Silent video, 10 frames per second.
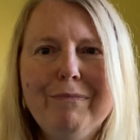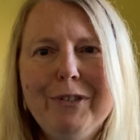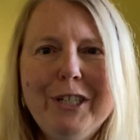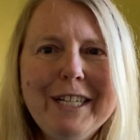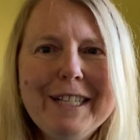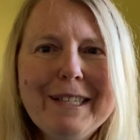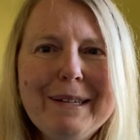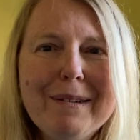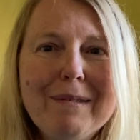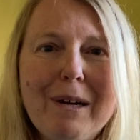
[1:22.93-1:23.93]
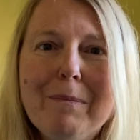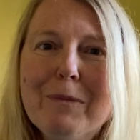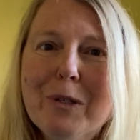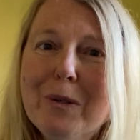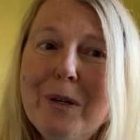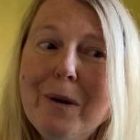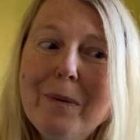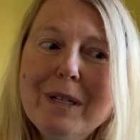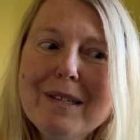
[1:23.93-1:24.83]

jeans that I'm sure no one's